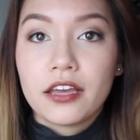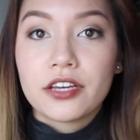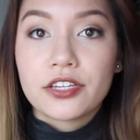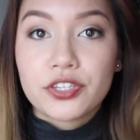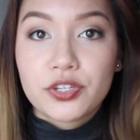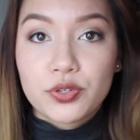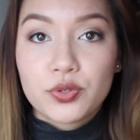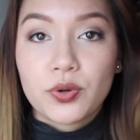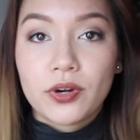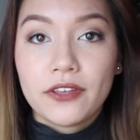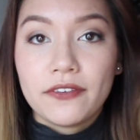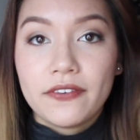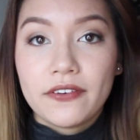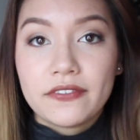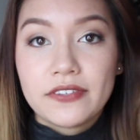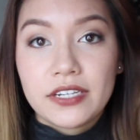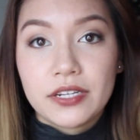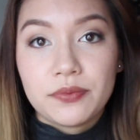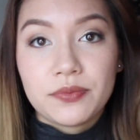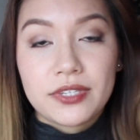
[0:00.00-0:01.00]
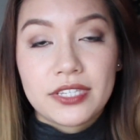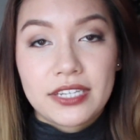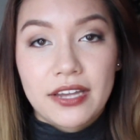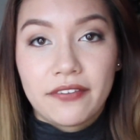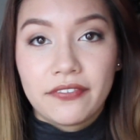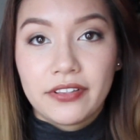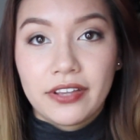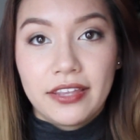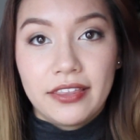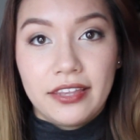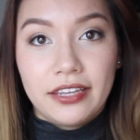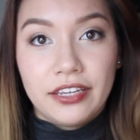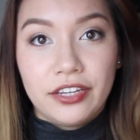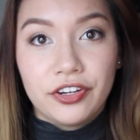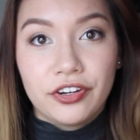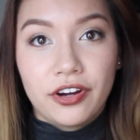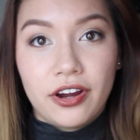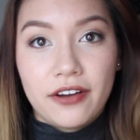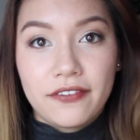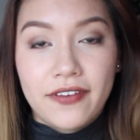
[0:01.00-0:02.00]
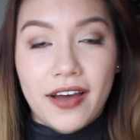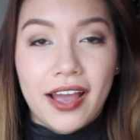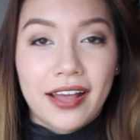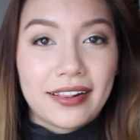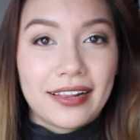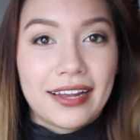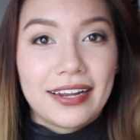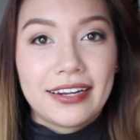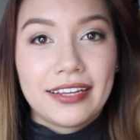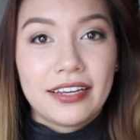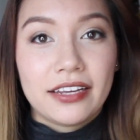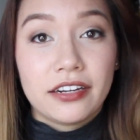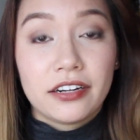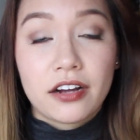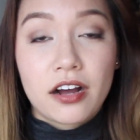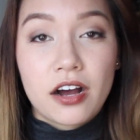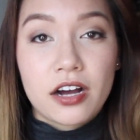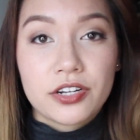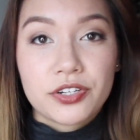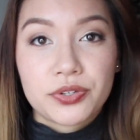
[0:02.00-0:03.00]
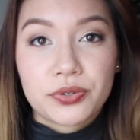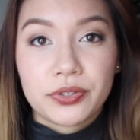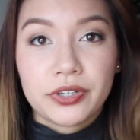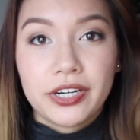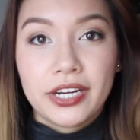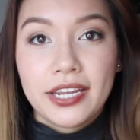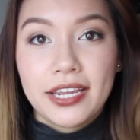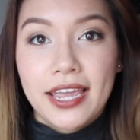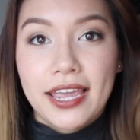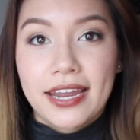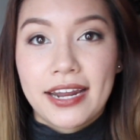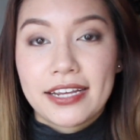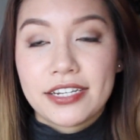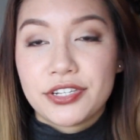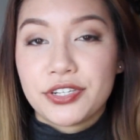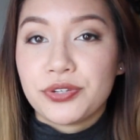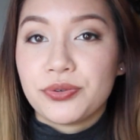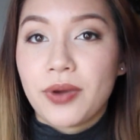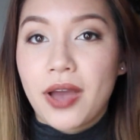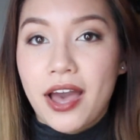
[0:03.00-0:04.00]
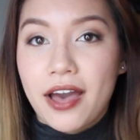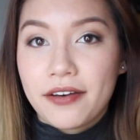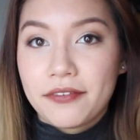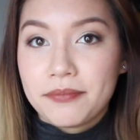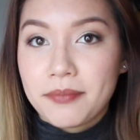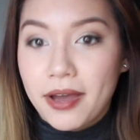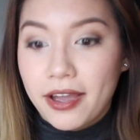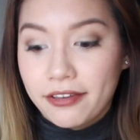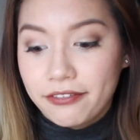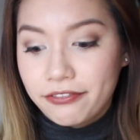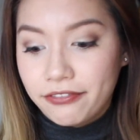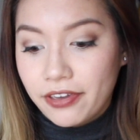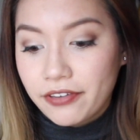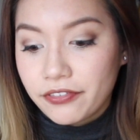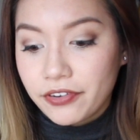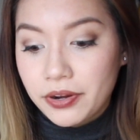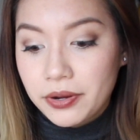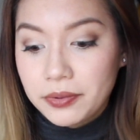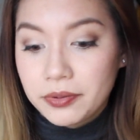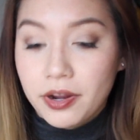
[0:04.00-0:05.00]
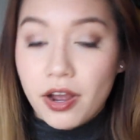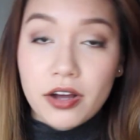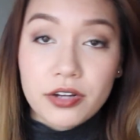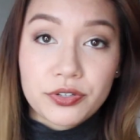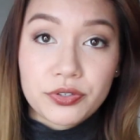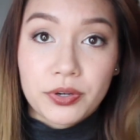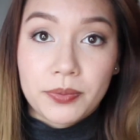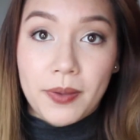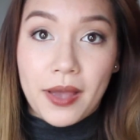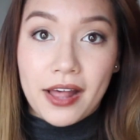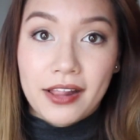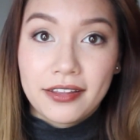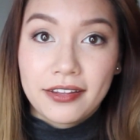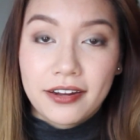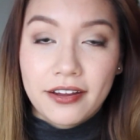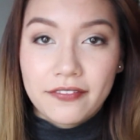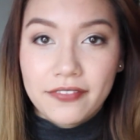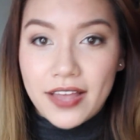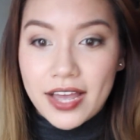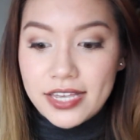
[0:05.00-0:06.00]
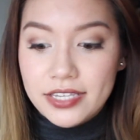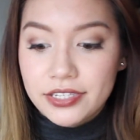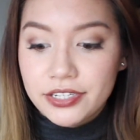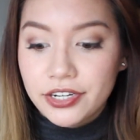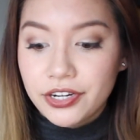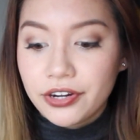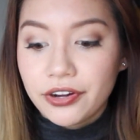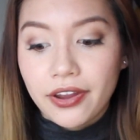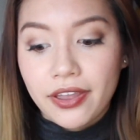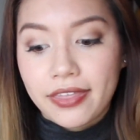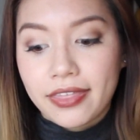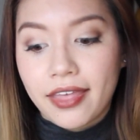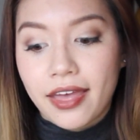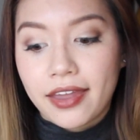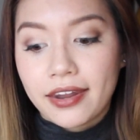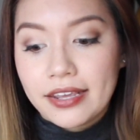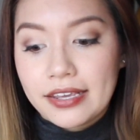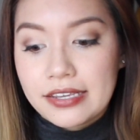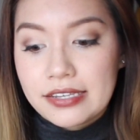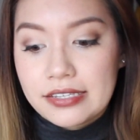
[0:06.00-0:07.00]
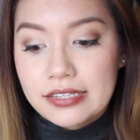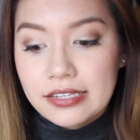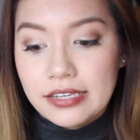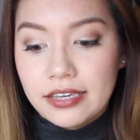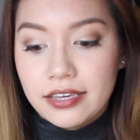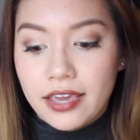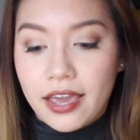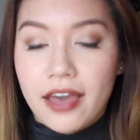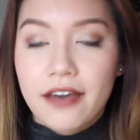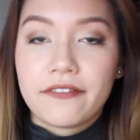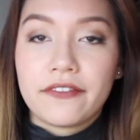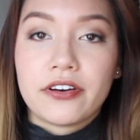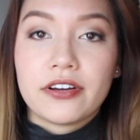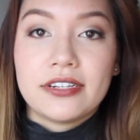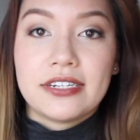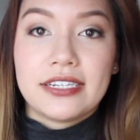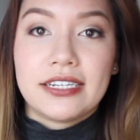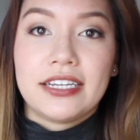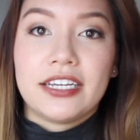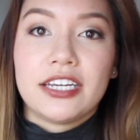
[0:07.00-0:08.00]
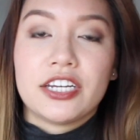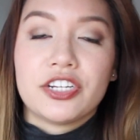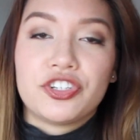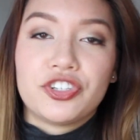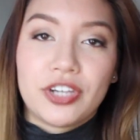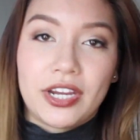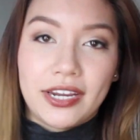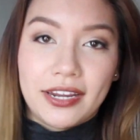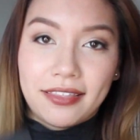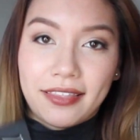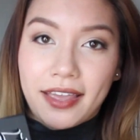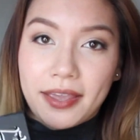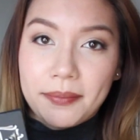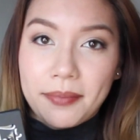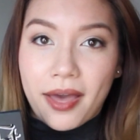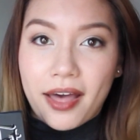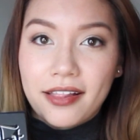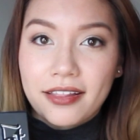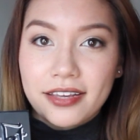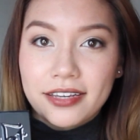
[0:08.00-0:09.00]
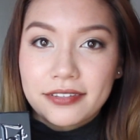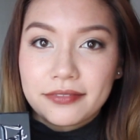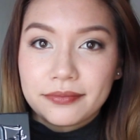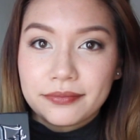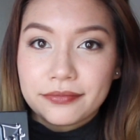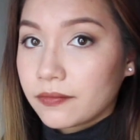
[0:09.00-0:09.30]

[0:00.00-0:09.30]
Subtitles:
So 2015 was definitely the year of highlighting and contouring, and I do have my favorite contour palette of last year, and that is the Kat Von D Shade and Light palette.